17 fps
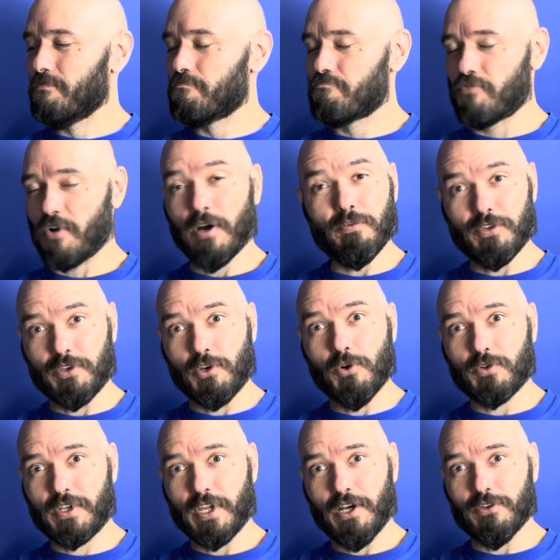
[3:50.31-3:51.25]
probably
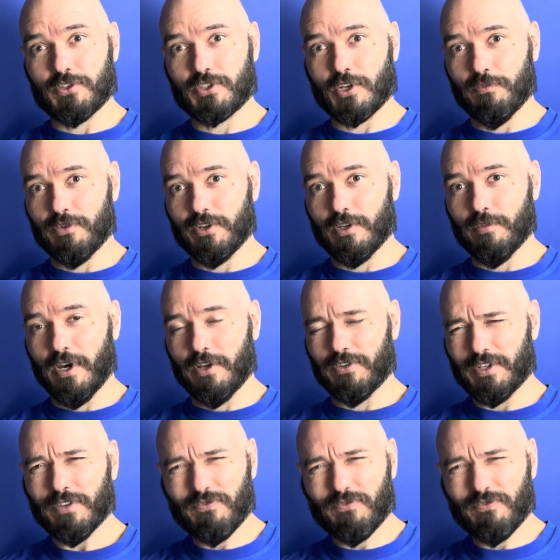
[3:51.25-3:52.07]
go tell somebody about that.